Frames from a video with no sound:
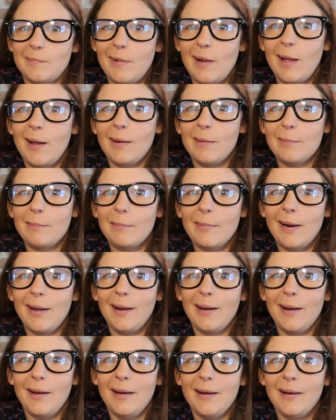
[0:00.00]

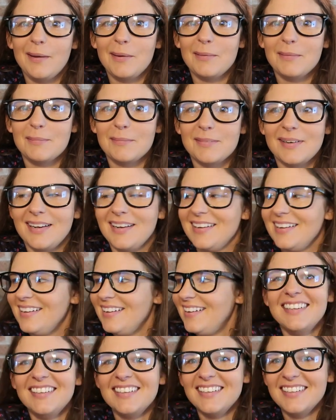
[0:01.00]

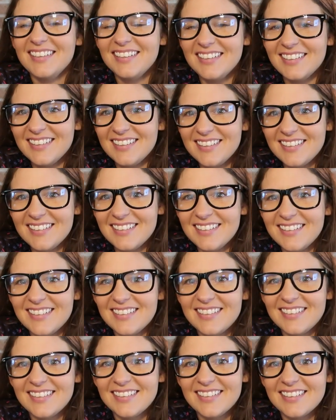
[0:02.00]

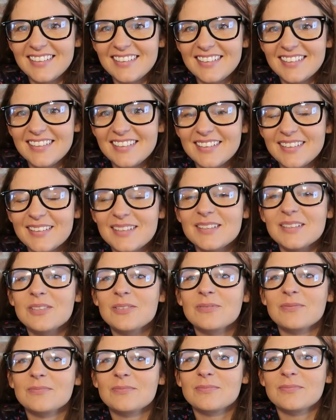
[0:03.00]

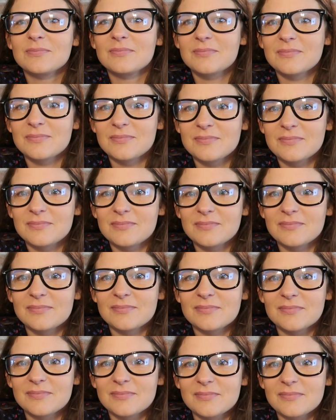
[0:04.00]

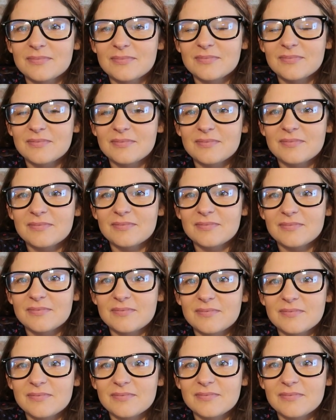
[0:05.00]

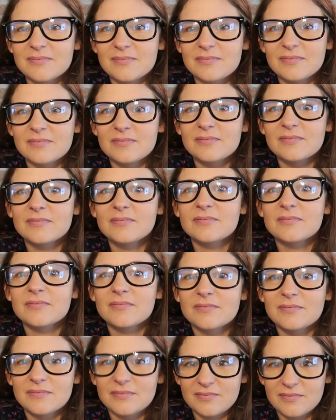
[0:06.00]

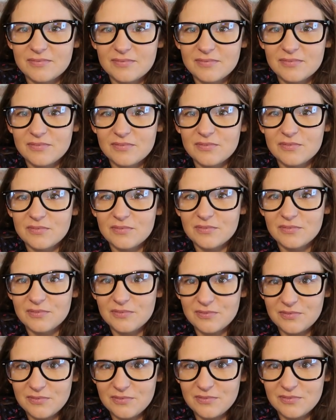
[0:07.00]
No words are spoken by the person on screen.